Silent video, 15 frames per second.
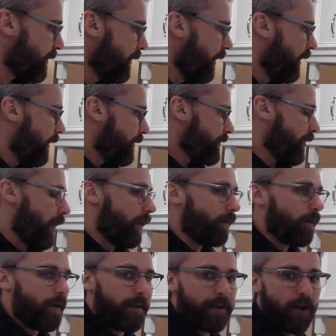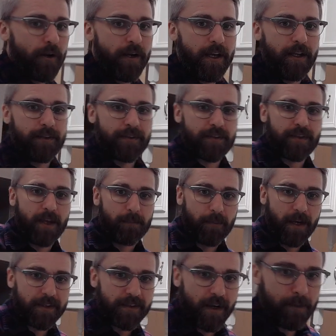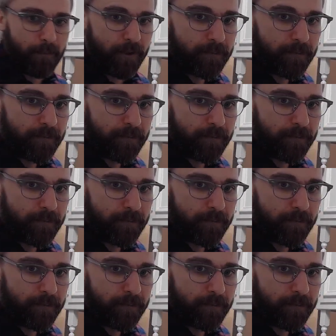So let me go ahead and set my timer.